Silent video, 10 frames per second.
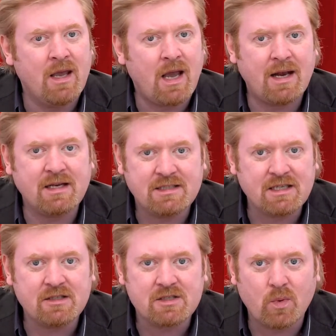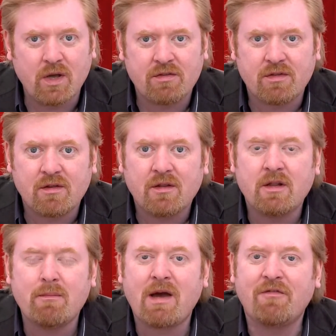And it deals with
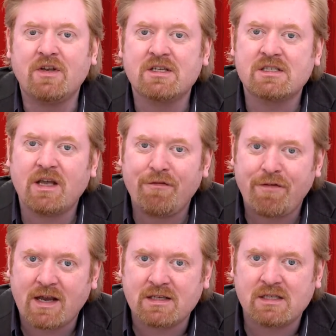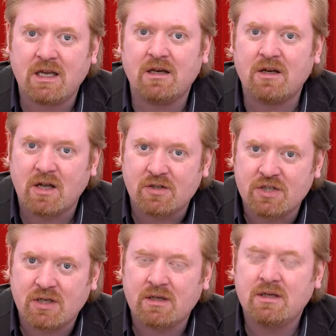the mafia's effect in
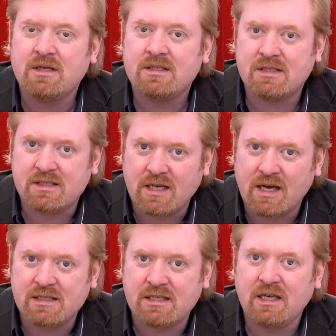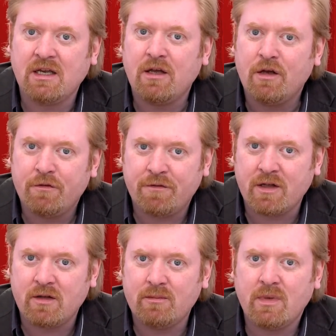culture, society,
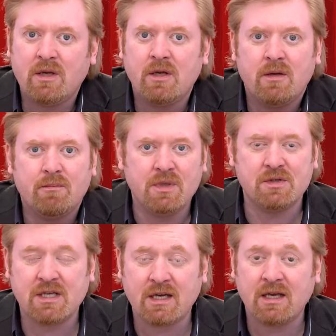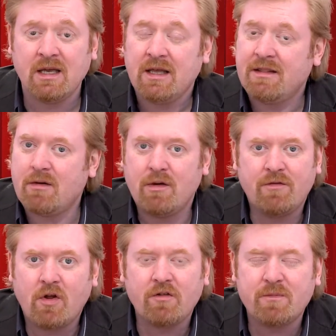film, music, their
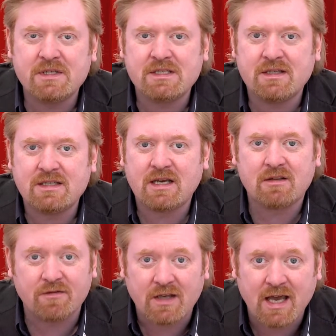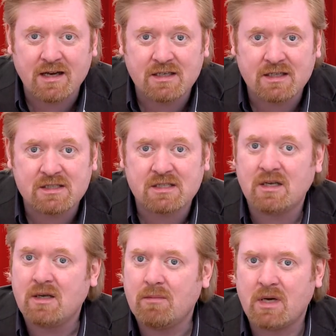involvement in the death of the Kennedys,
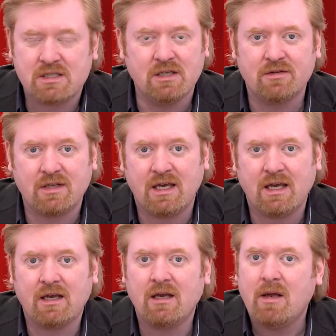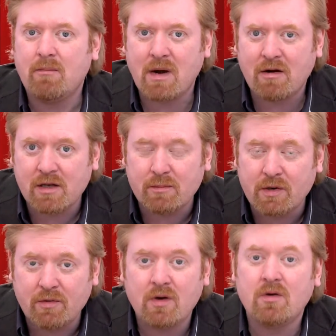Martin Luther King, Marilyn
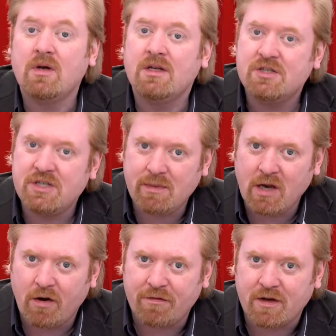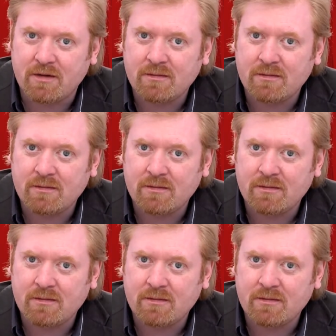Monroe, Jimmy Hoffa.